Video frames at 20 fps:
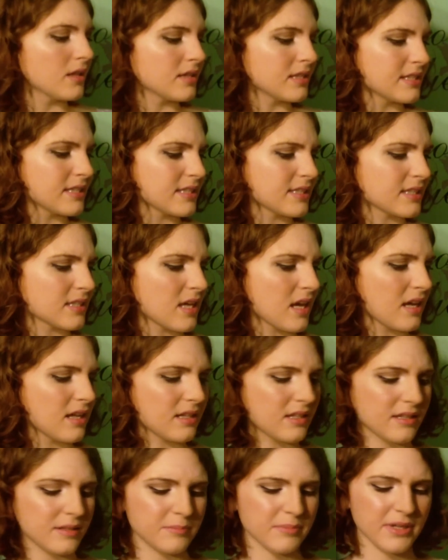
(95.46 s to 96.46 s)

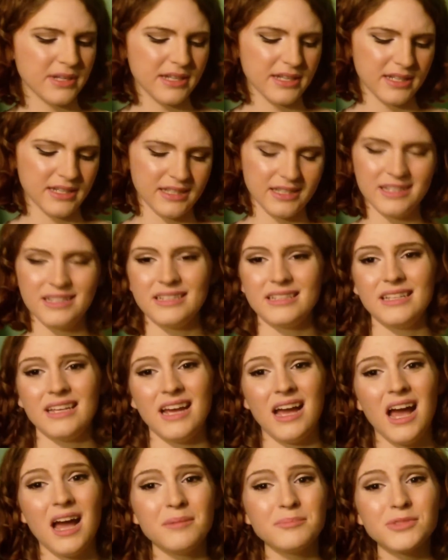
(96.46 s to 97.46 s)
But
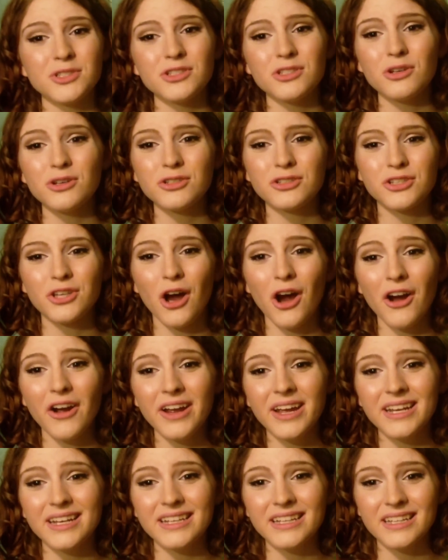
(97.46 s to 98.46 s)
yeah, I'm so
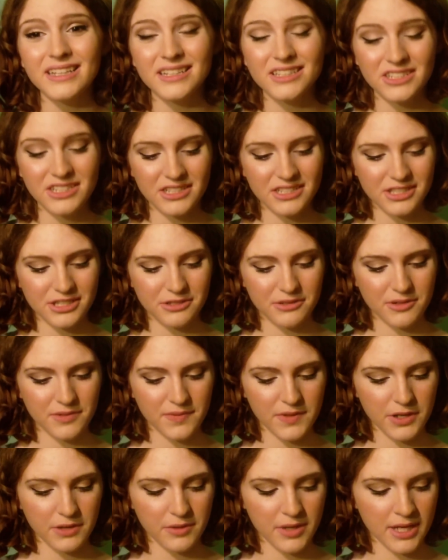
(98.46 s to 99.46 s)
sorry I didn't get a chance to
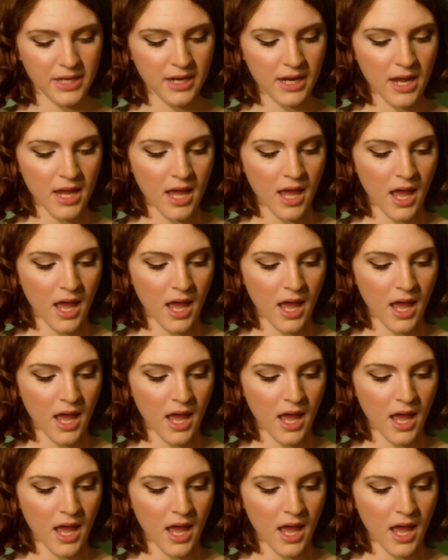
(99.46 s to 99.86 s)
review it.